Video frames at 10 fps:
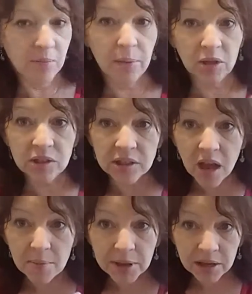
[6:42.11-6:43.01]

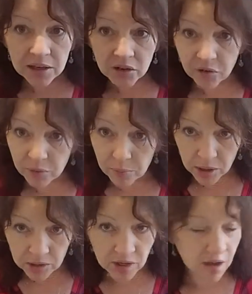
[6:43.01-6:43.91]
balsamic, different
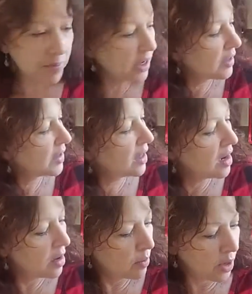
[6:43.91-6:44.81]
balsamics,
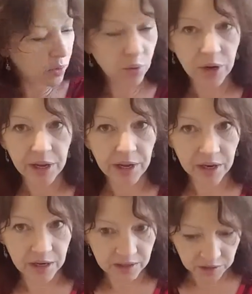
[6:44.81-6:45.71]
but we're going to
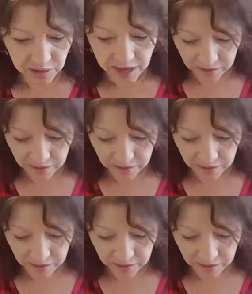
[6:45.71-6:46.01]
get into that.